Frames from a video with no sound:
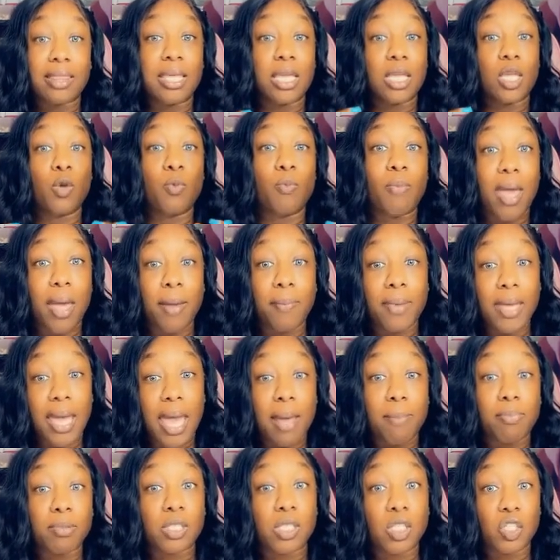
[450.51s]
then you may be
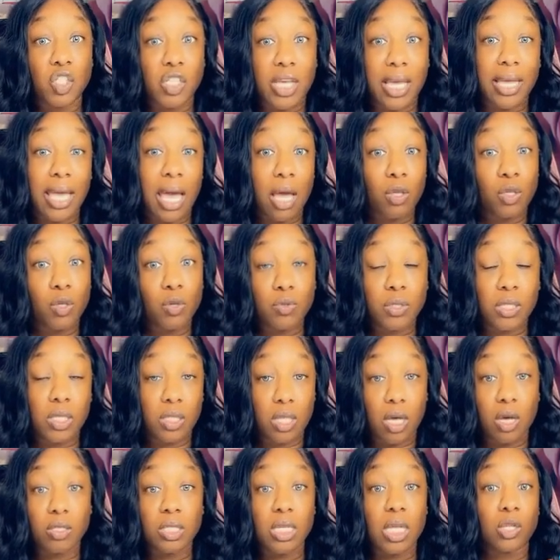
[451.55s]
able to check out using
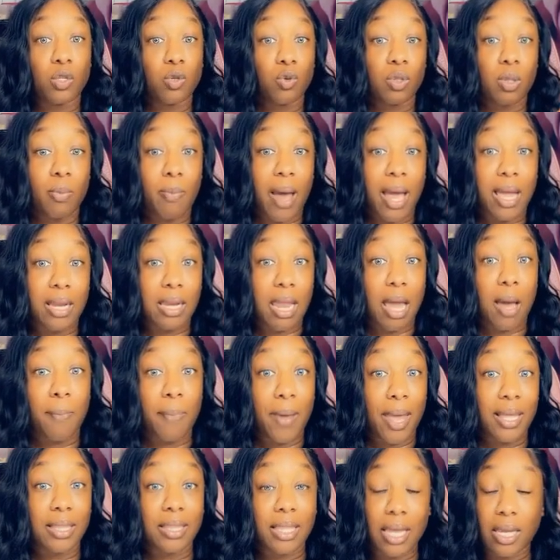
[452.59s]
those and do the buy now,
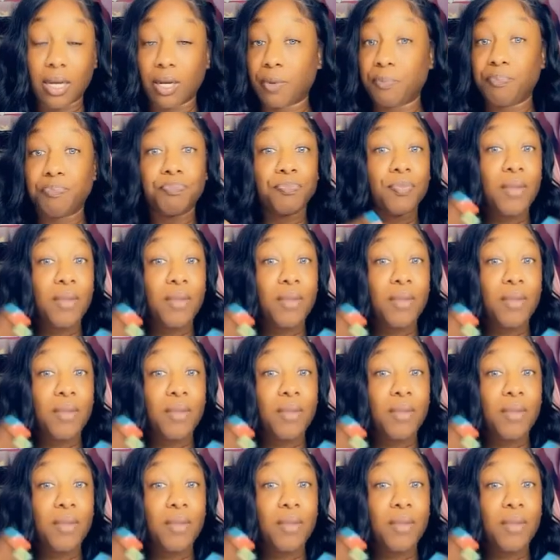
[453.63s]
pay later.